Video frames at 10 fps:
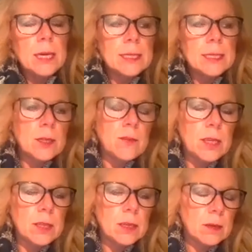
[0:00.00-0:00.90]
So you've
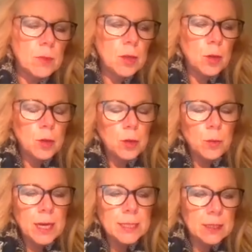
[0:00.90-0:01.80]
either, got to
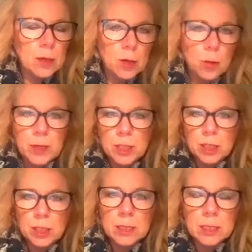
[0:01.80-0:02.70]
ask a lot of
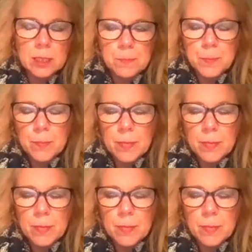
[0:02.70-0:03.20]
questions